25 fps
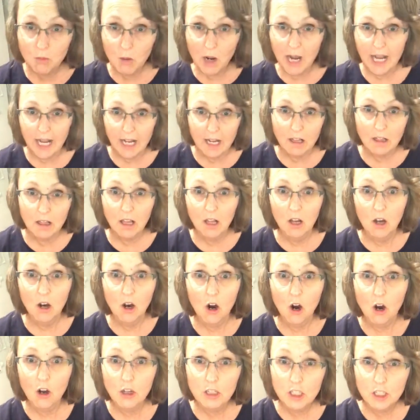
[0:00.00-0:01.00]
Emily,
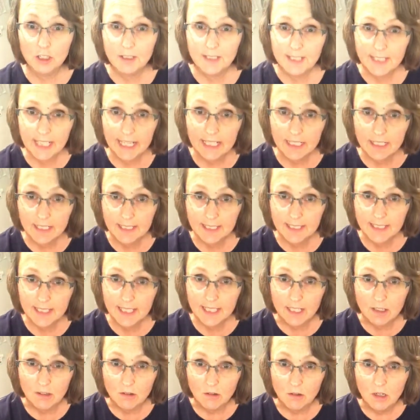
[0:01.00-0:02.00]
come and have a feel
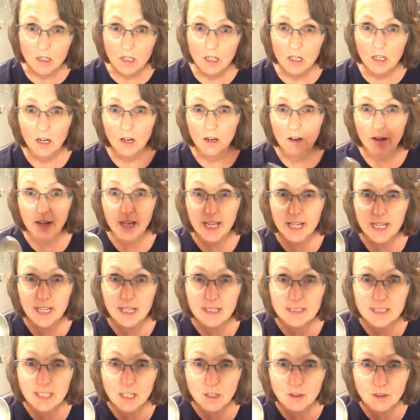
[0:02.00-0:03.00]
actually, because you can feel the
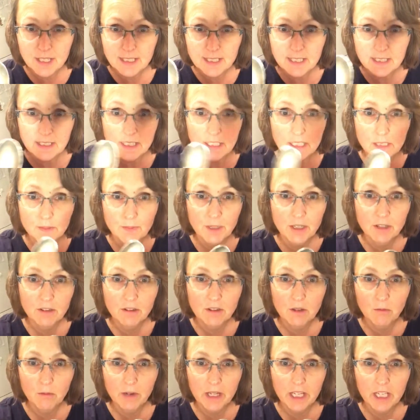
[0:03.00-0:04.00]
difference between the
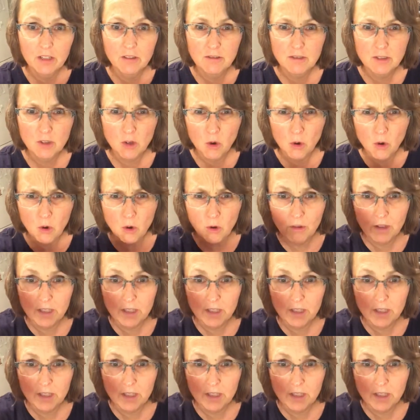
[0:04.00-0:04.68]
two for us.